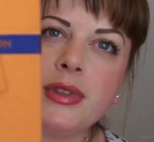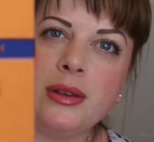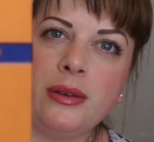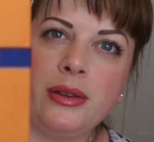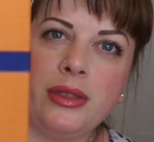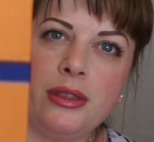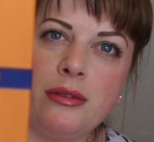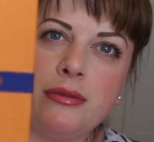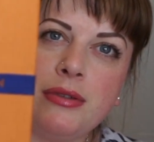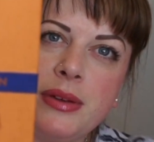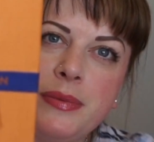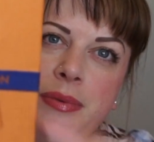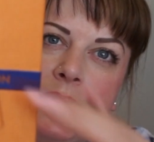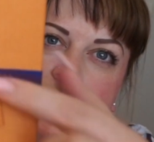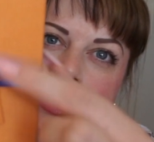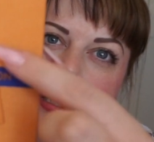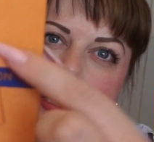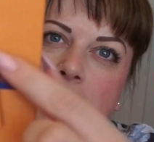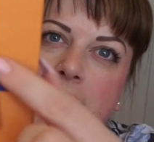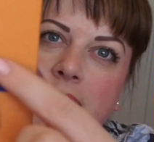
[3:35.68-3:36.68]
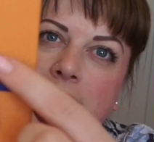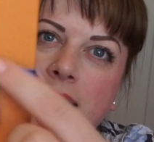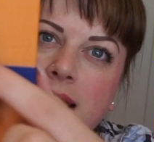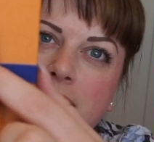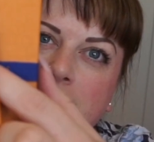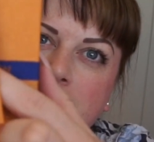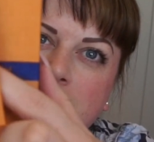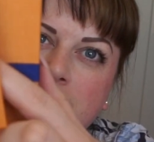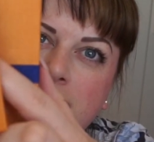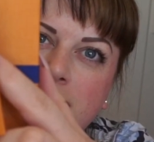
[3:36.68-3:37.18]
with the ribbon
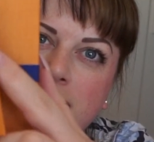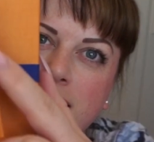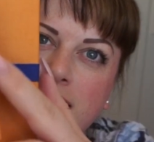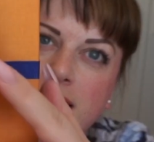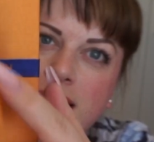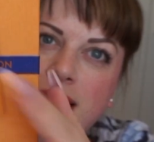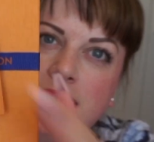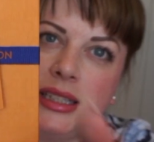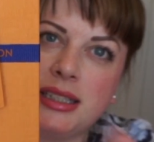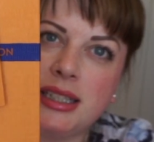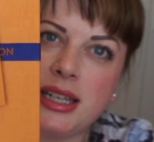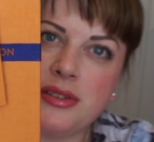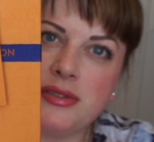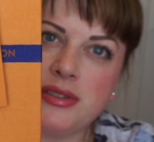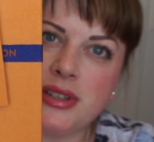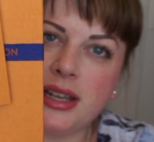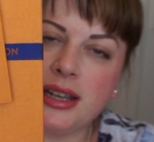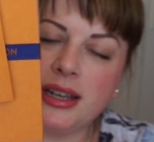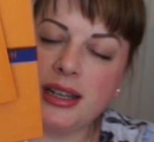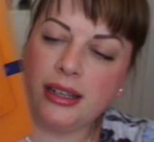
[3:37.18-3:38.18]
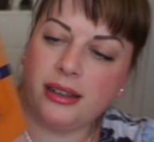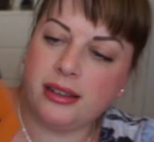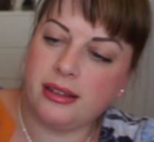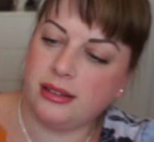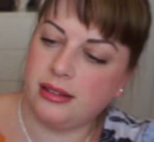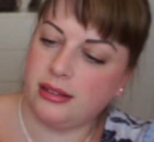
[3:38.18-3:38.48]
and a little gift tag.